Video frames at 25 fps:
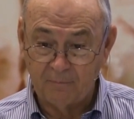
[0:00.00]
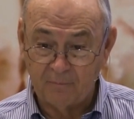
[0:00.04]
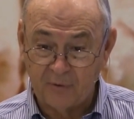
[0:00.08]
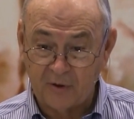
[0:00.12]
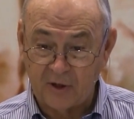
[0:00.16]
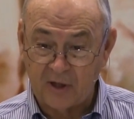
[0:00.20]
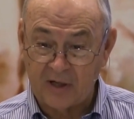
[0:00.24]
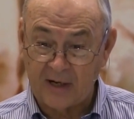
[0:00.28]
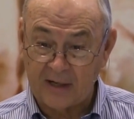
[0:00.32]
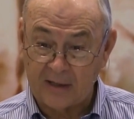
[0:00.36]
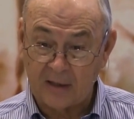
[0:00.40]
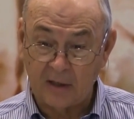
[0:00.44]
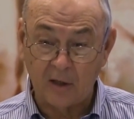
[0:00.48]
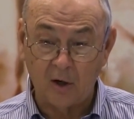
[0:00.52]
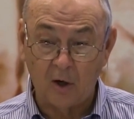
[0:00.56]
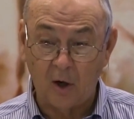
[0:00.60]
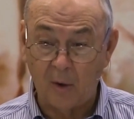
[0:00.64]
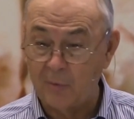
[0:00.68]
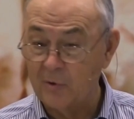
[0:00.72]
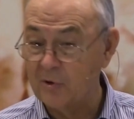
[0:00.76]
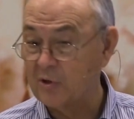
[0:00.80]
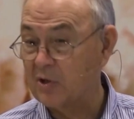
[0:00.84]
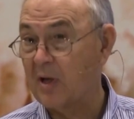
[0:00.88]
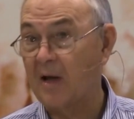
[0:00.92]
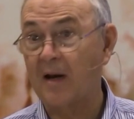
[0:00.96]
protected
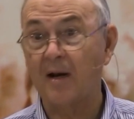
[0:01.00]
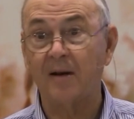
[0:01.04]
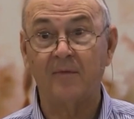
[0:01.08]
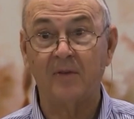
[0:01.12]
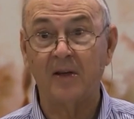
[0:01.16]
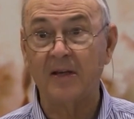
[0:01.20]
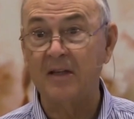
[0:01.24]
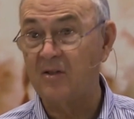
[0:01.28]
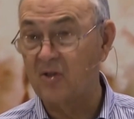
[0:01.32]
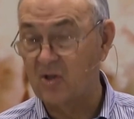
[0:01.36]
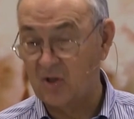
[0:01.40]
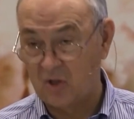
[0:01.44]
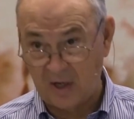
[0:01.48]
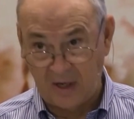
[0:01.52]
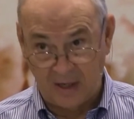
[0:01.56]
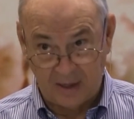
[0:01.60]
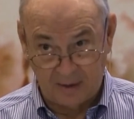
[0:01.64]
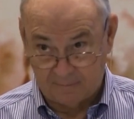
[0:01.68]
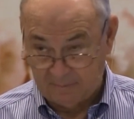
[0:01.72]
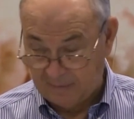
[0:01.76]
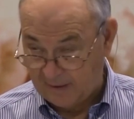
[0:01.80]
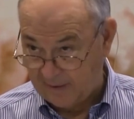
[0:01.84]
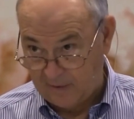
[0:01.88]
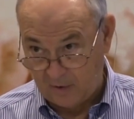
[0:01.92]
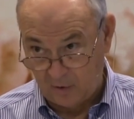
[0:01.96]
almost out of
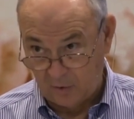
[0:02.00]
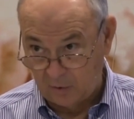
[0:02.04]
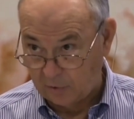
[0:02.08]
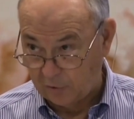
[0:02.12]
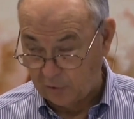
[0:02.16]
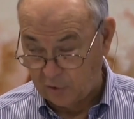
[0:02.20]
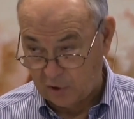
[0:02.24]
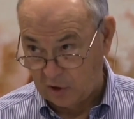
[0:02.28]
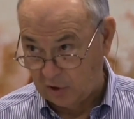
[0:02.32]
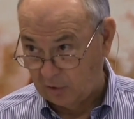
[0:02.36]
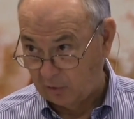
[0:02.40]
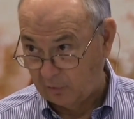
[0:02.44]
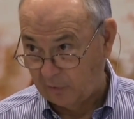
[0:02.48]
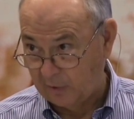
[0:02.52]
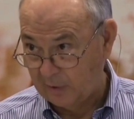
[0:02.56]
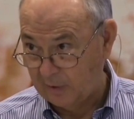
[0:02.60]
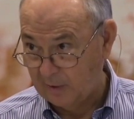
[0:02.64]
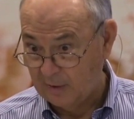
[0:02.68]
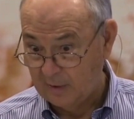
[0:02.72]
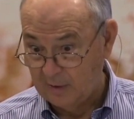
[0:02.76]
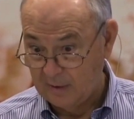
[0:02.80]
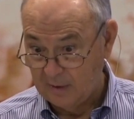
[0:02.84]
instinct by the older children,